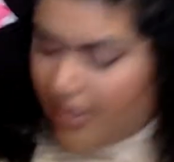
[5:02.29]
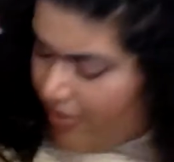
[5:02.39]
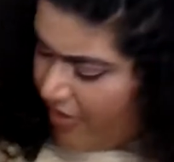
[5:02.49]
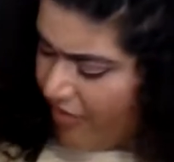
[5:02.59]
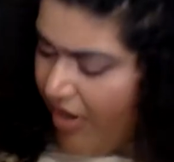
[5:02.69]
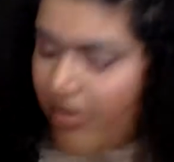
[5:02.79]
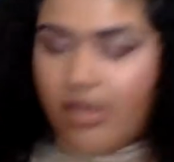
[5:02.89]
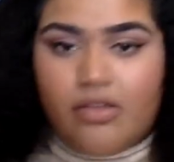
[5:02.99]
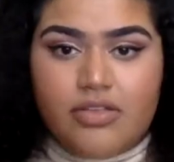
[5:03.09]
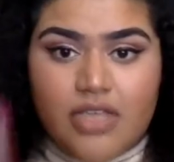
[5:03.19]
carrying around,
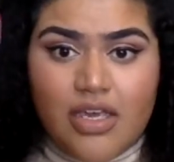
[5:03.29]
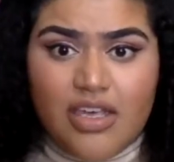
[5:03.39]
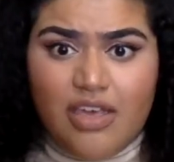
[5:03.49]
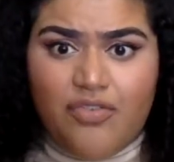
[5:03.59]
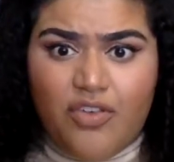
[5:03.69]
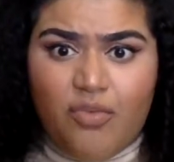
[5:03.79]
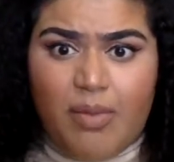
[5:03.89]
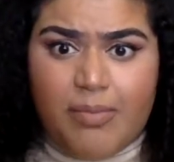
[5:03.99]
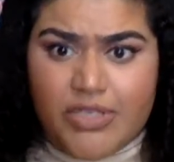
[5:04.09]
girls, if you remember